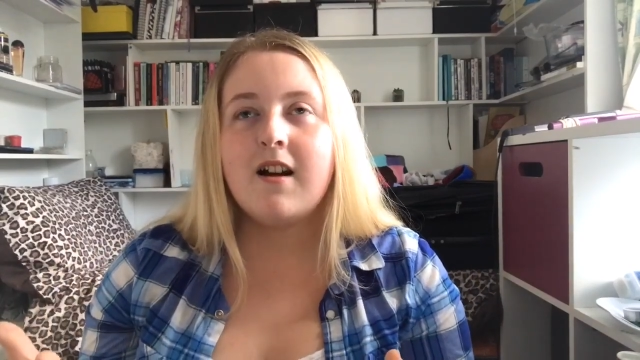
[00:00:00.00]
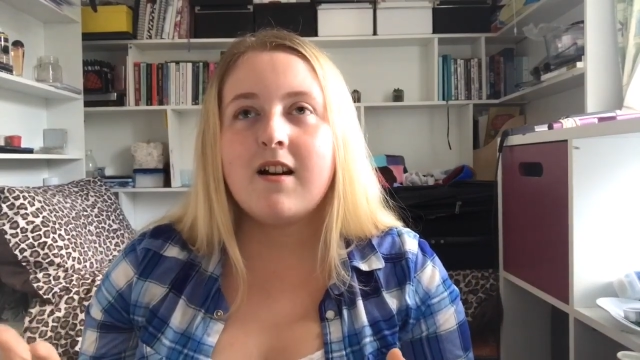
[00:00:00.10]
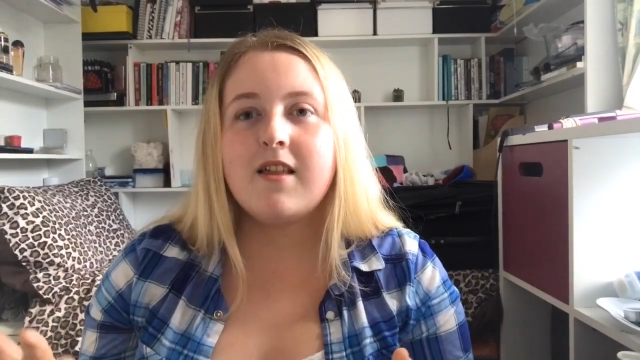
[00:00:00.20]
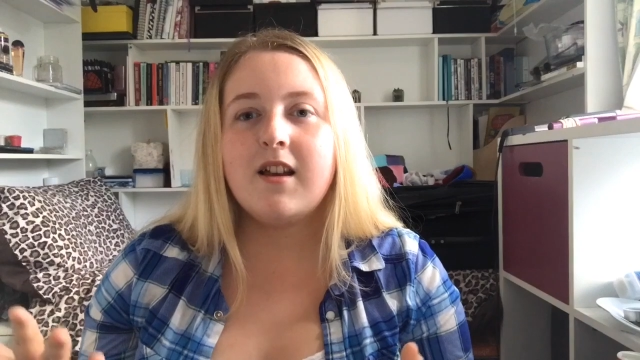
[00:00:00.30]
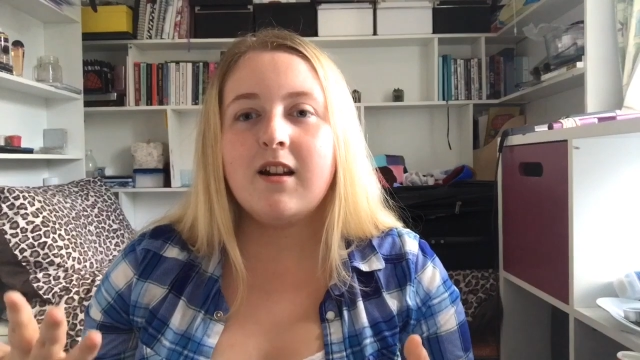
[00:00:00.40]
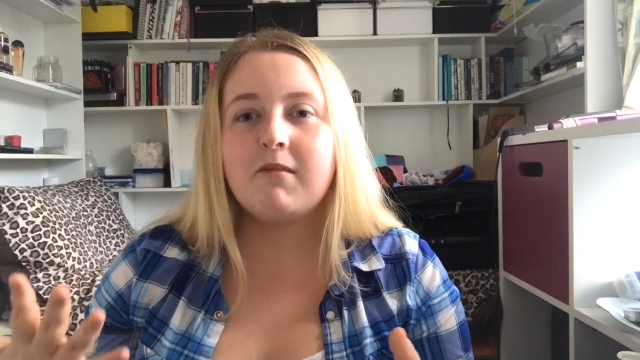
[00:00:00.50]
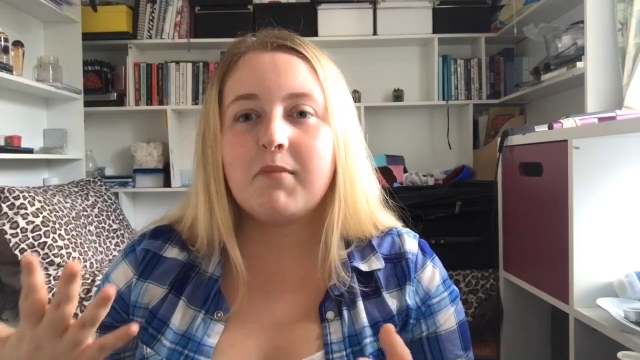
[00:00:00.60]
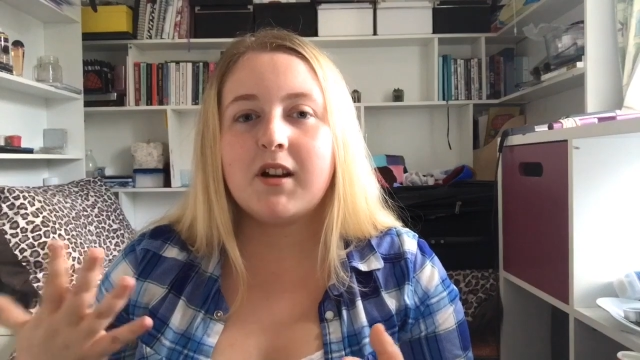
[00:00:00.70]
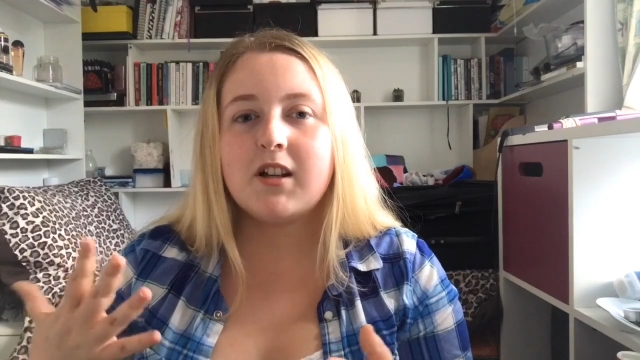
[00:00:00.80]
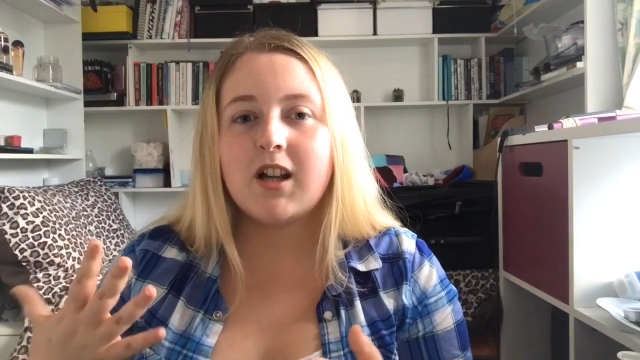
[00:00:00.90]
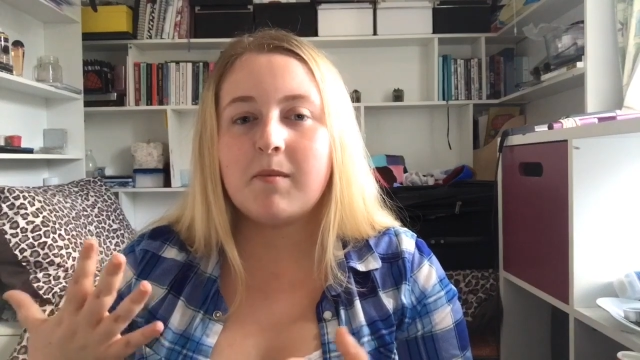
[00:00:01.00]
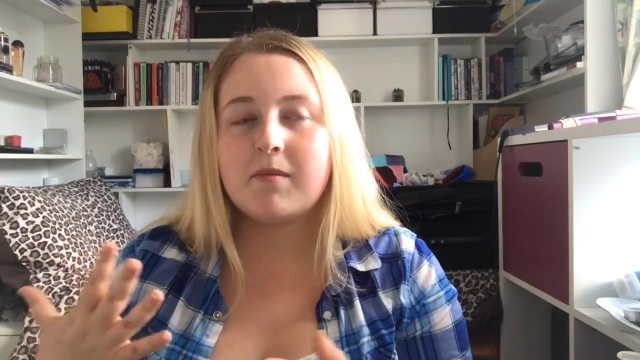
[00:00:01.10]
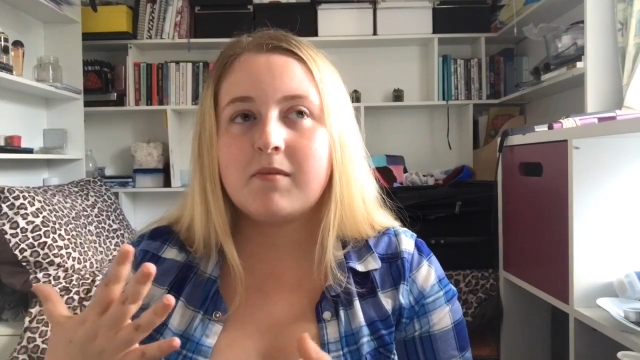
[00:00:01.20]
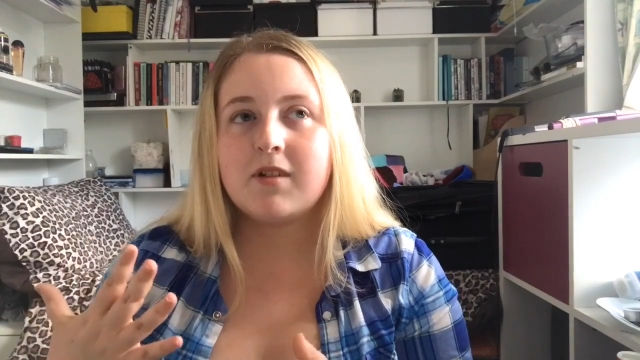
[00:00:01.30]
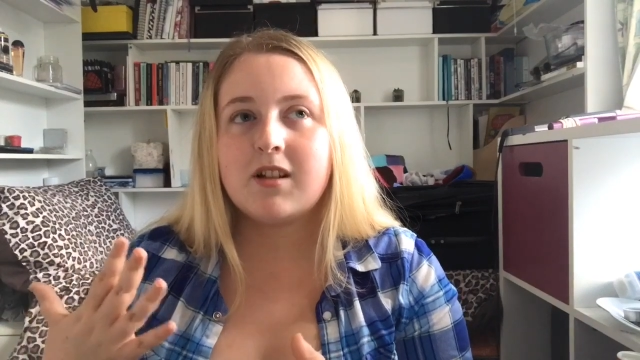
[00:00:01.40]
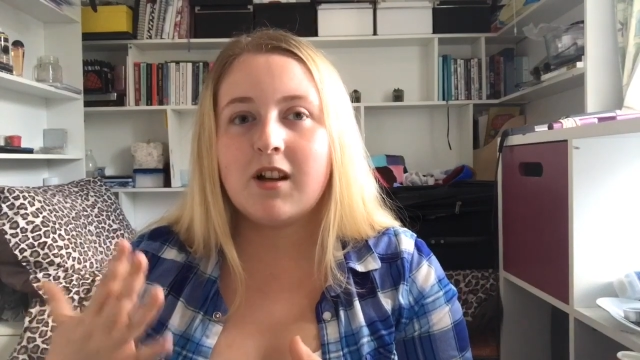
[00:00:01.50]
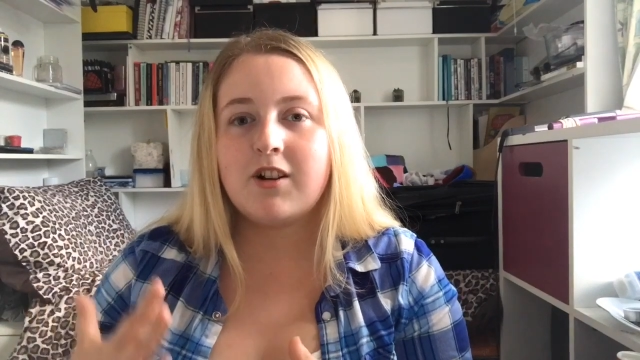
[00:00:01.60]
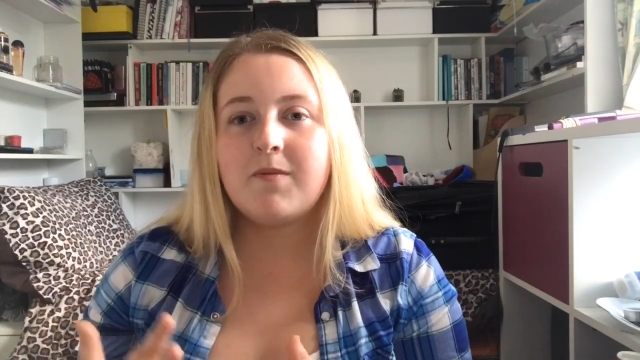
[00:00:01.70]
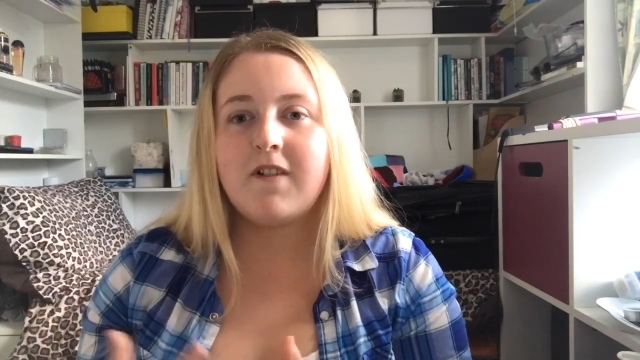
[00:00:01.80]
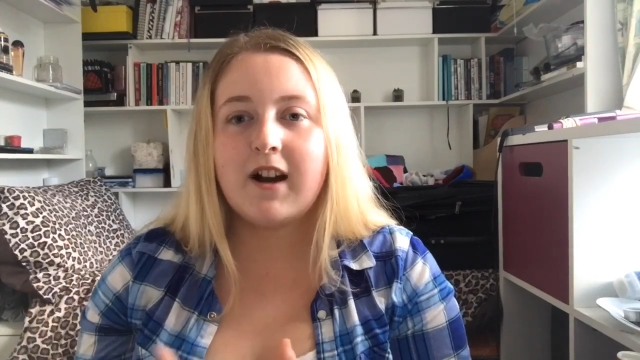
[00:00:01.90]
I think because I'm such
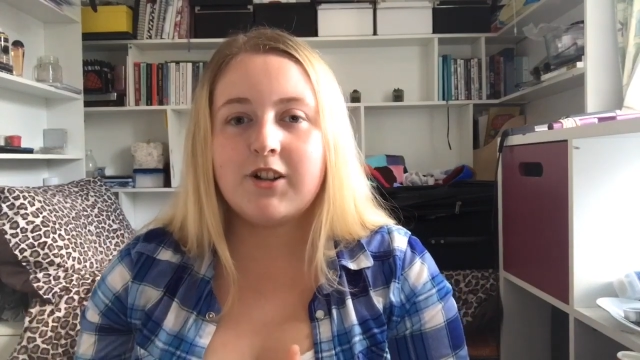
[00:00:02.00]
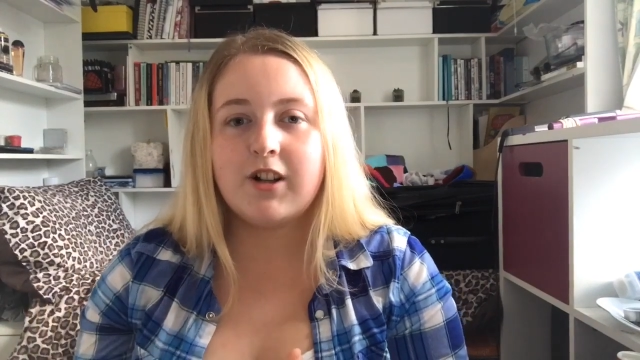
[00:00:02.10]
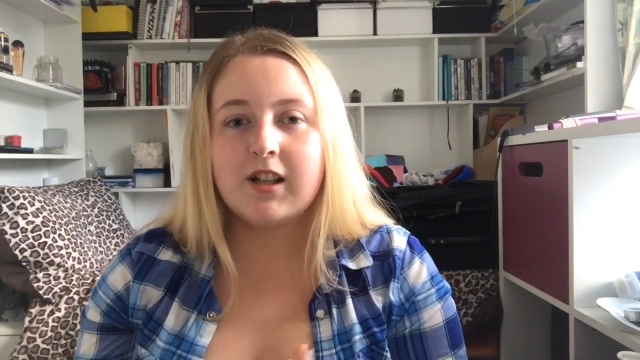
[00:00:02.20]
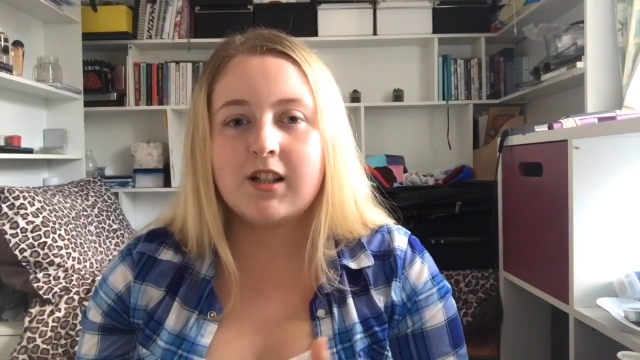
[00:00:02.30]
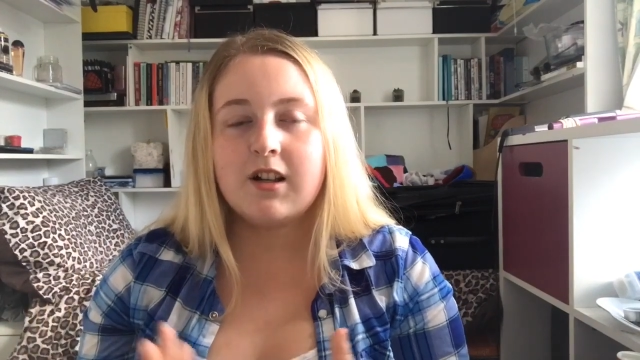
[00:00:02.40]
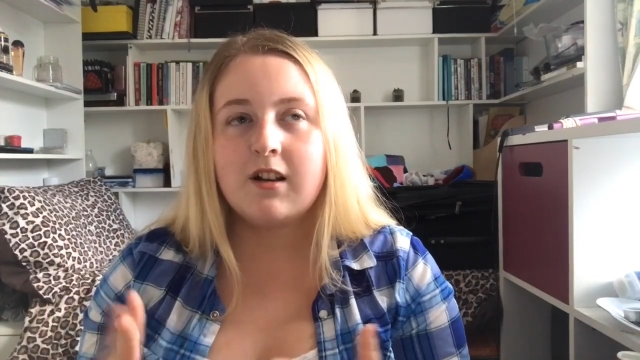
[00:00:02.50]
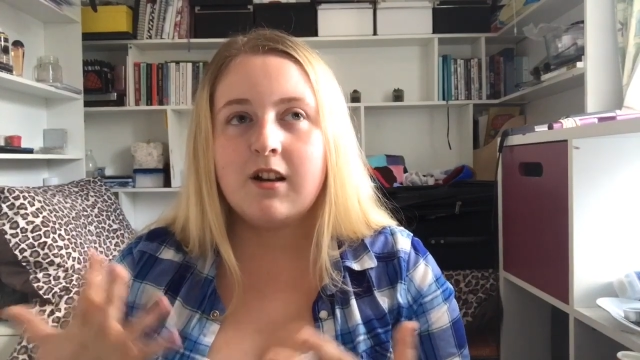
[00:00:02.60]
a perfectionist,